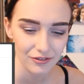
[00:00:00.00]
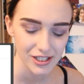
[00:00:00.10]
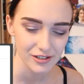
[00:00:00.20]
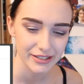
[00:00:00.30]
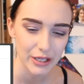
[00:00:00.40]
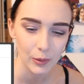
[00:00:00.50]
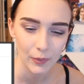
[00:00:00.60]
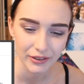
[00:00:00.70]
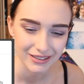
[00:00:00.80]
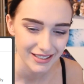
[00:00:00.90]
"Fictional soul
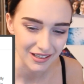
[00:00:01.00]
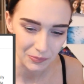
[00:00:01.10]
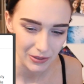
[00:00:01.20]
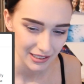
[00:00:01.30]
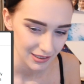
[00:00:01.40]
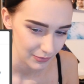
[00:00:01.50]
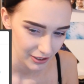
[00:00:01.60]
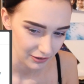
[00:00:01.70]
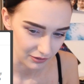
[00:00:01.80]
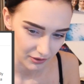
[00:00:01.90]
bonds are beings from a
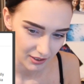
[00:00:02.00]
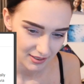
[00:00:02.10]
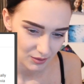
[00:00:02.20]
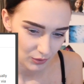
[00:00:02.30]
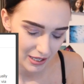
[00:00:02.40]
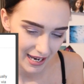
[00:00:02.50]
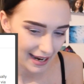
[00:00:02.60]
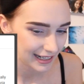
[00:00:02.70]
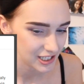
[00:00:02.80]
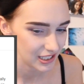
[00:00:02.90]
universe where they
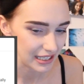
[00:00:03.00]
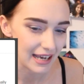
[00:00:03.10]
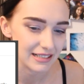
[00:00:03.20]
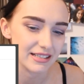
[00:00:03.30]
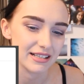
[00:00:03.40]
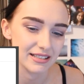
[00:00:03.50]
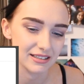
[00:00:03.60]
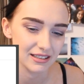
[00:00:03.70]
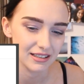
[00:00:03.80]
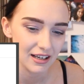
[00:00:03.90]
actually
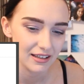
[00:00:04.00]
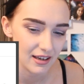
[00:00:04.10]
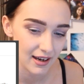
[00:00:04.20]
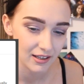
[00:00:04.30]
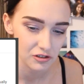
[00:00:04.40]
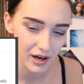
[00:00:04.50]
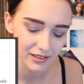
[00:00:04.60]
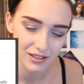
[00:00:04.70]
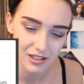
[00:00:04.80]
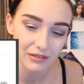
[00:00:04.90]
exist. They get
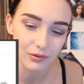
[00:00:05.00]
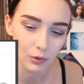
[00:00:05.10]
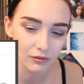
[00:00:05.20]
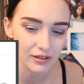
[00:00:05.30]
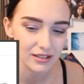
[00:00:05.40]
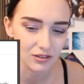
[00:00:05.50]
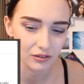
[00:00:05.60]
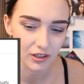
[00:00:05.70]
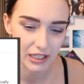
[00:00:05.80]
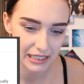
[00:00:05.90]
attracted to you for one reason
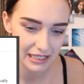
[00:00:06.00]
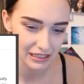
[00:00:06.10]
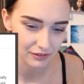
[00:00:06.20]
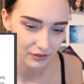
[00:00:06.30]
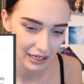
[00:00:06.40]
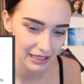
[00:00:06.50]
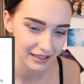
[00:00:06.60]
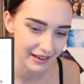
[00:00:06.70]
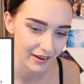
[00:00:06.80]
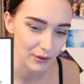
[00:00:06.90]
or another, either via
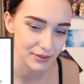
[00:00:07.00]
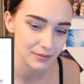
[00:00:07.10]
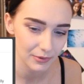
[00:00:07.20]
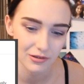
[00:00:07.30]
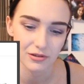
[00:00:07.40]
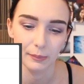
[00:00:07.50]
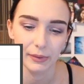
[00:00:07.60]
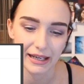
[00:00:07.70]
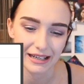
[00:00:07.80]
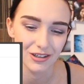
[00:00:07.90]
their own spiritual
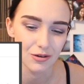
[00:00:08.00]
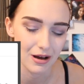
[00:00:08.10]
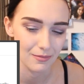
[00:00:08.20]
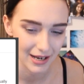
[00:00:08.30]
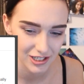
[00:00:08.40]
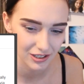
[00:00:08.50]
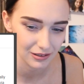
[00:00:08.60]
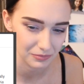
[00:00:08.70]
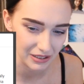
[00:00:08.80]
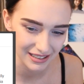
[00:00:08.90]
plane or by
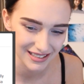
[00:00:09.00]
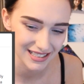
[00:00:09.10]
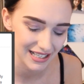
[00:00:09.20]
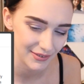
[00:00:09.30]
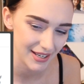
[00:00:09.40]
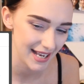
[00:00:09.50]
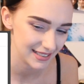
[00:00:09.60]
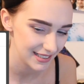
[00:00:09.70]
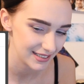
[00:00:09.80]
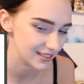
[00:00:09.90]
magical means, if it
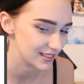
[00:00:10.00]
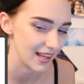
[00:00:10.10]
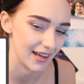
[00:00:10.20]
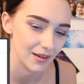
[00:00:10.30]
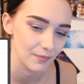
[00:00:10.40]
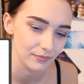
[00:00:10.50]
exists there.